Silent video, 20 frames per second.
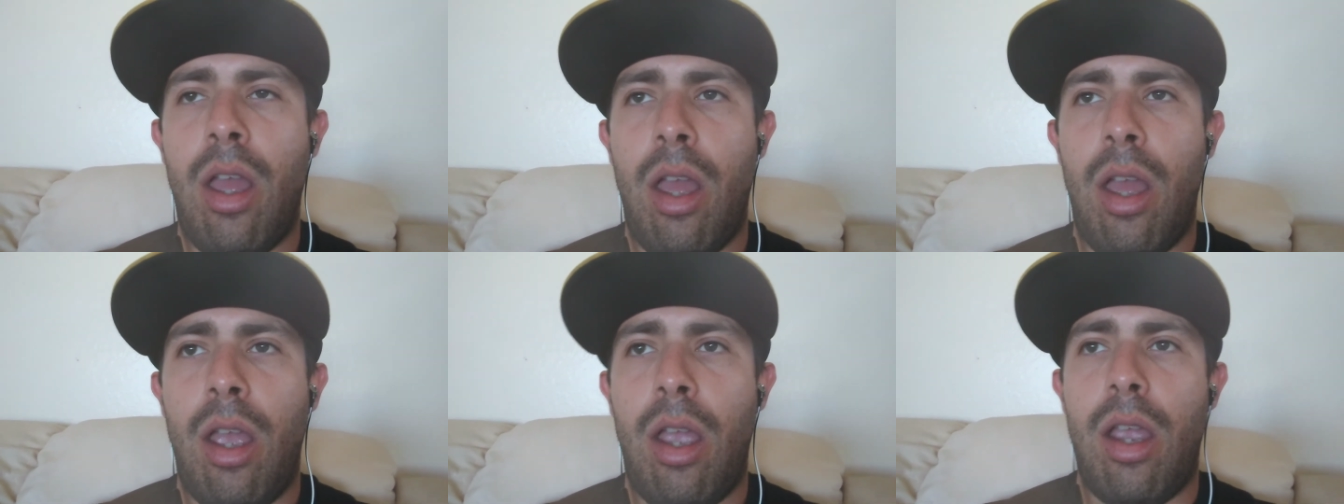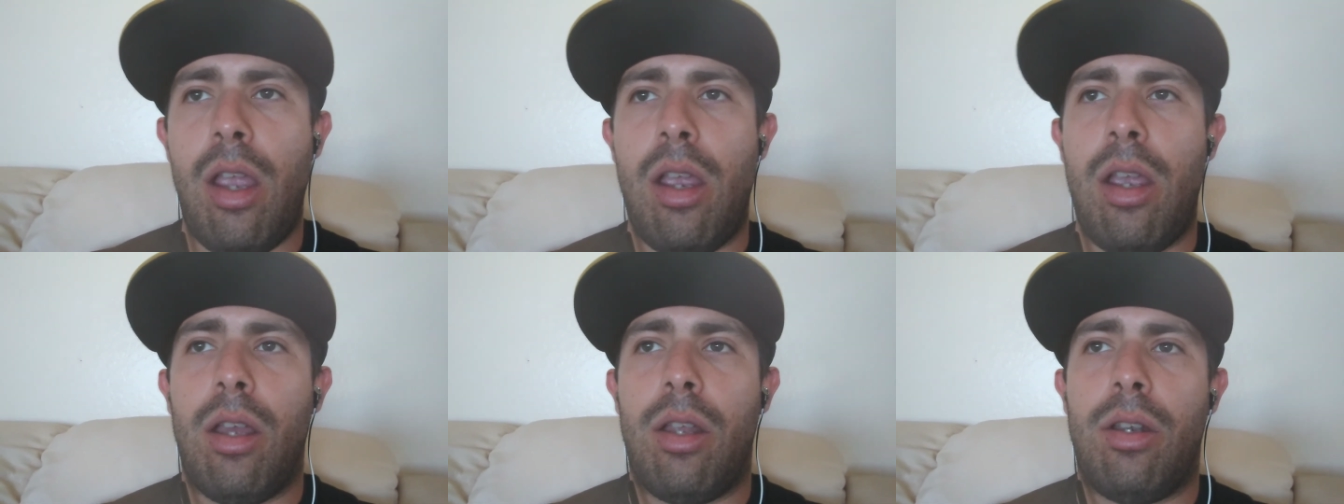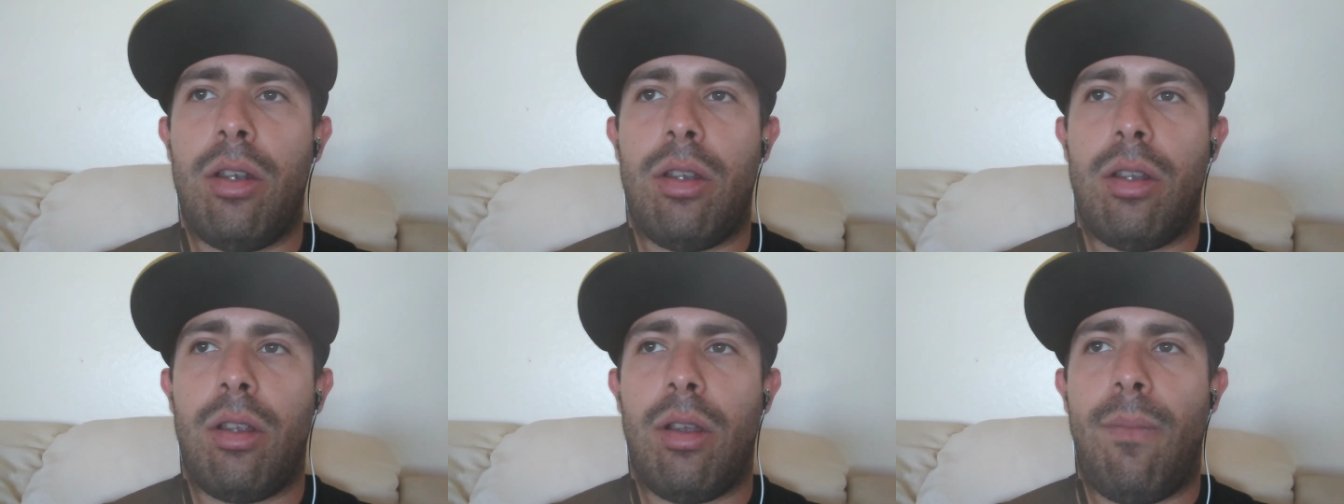
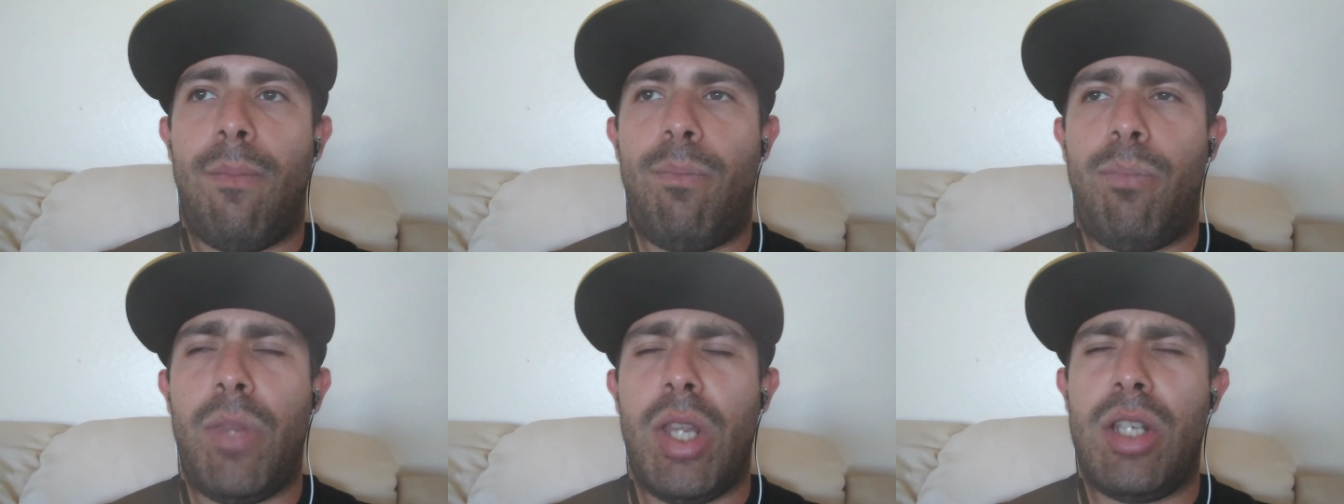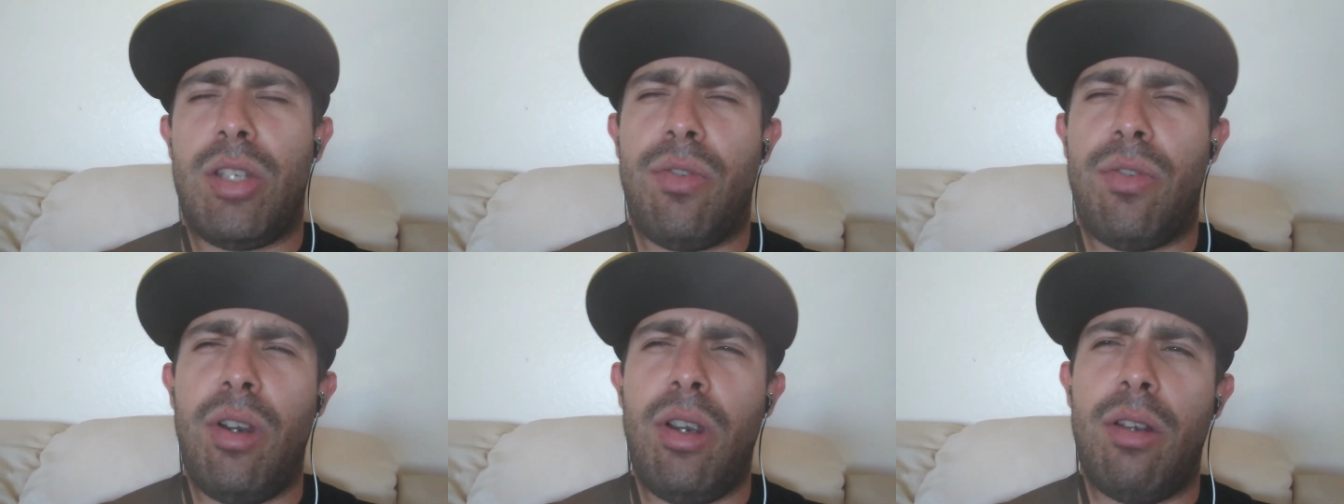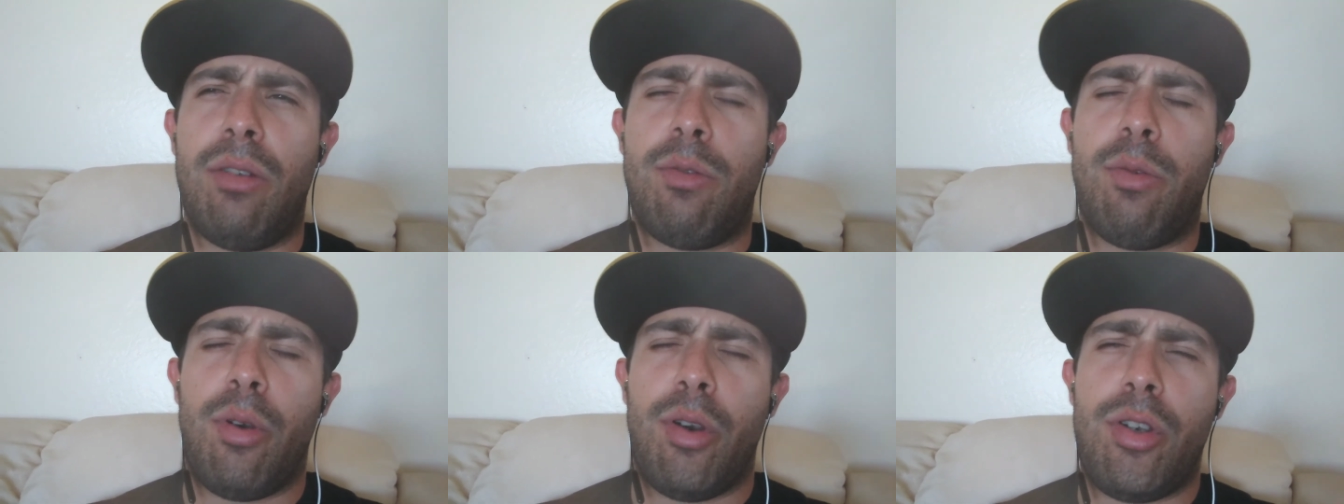And it's very
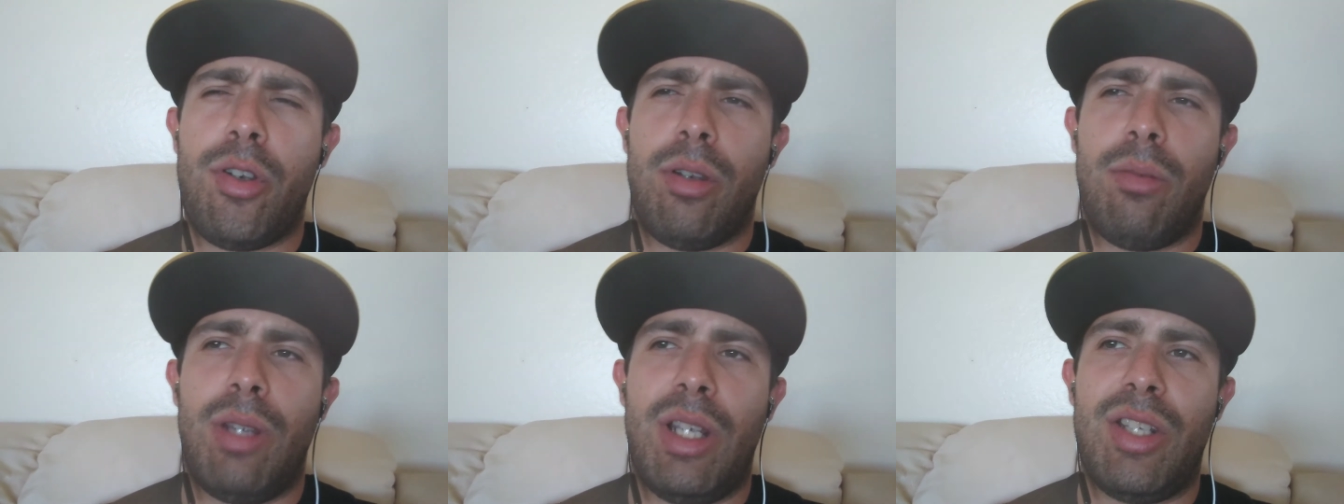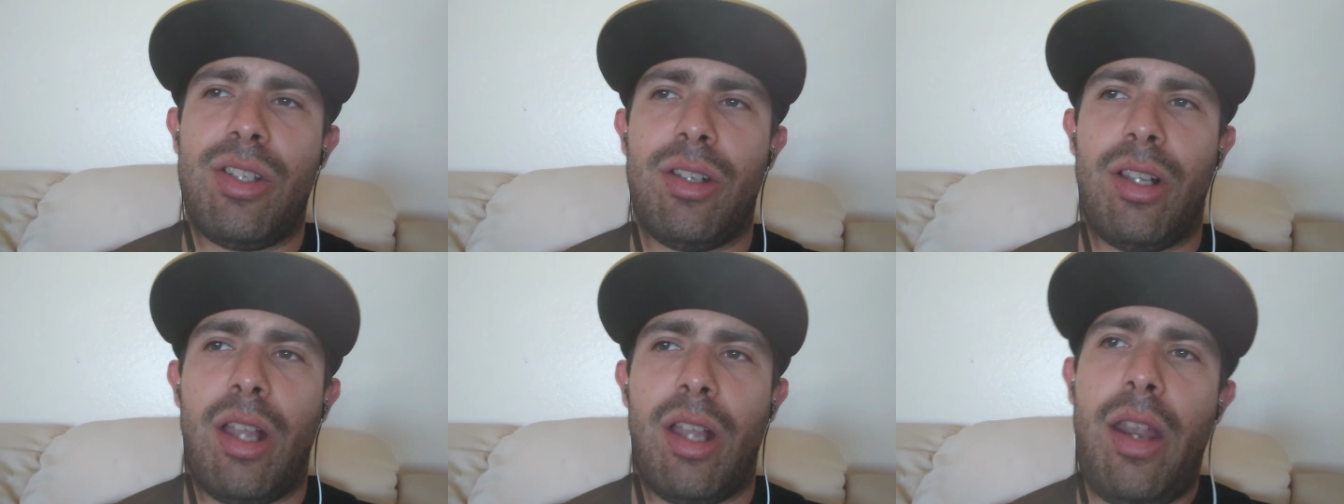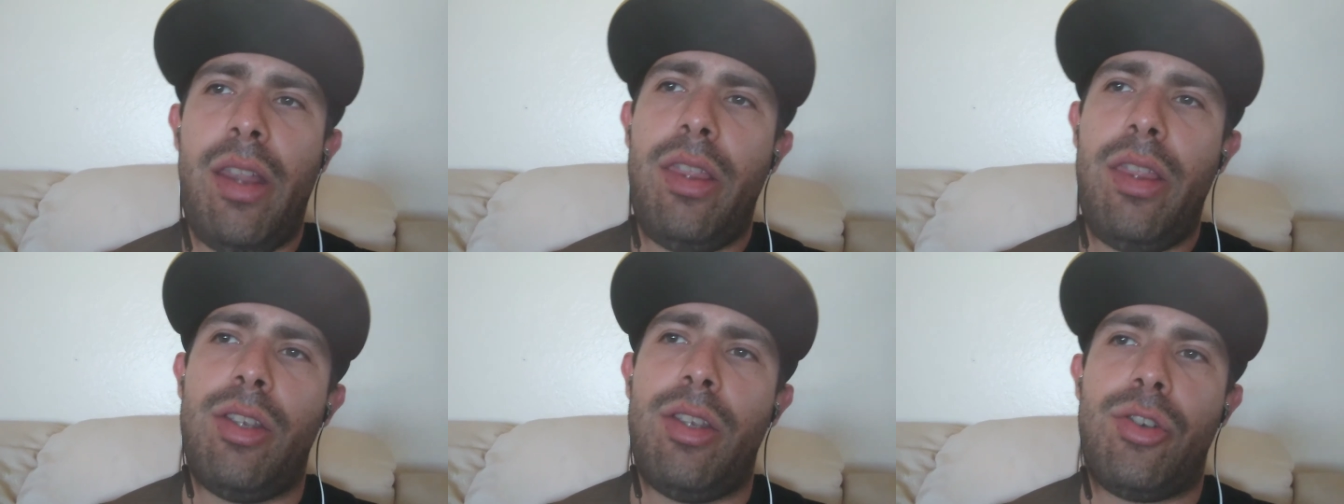unfortunate because a lot
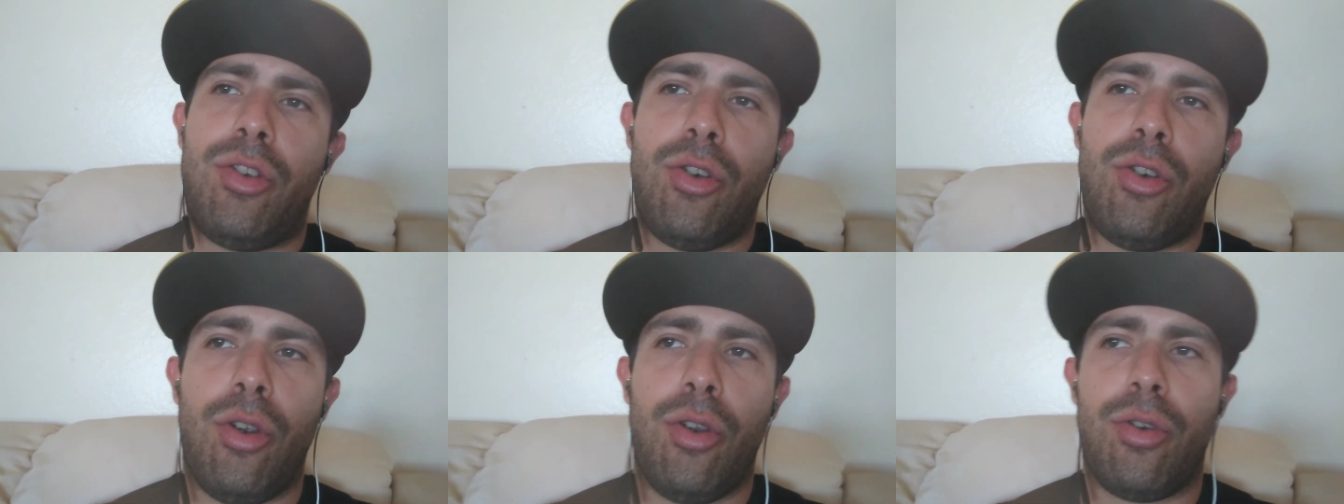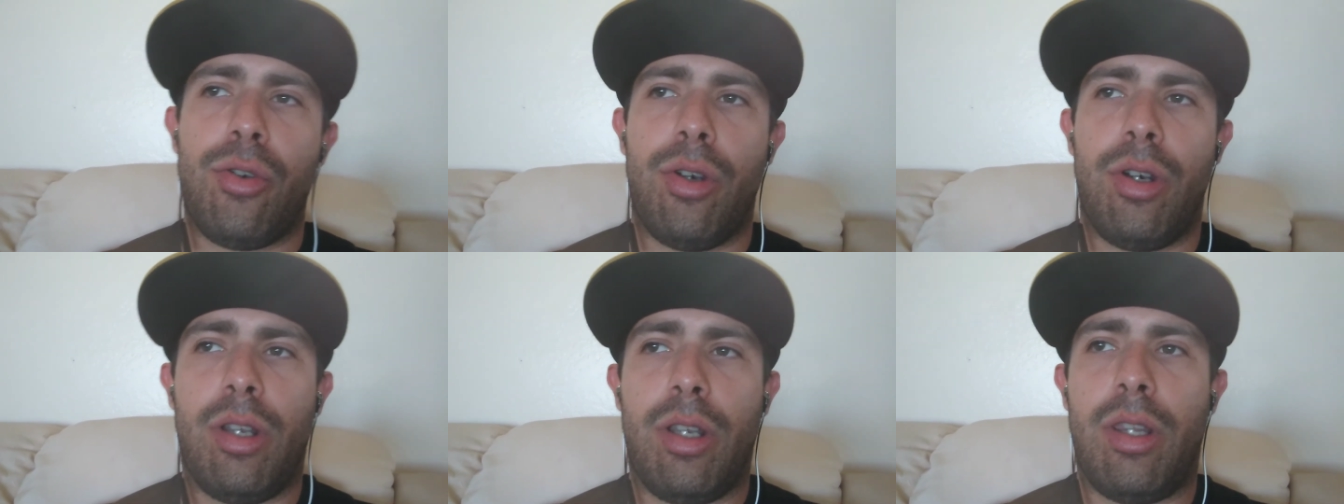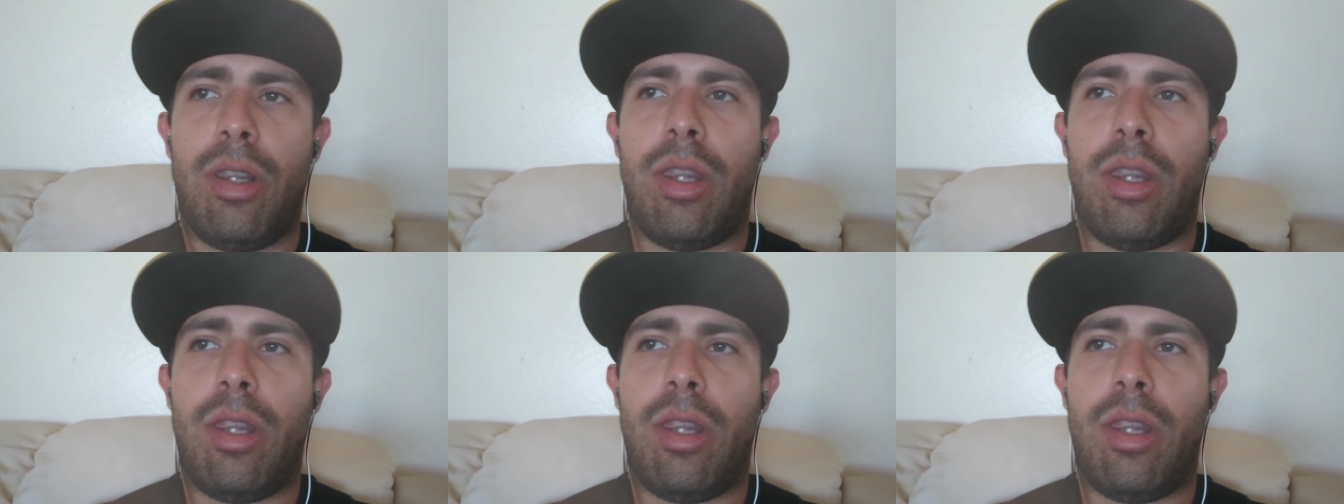of these children,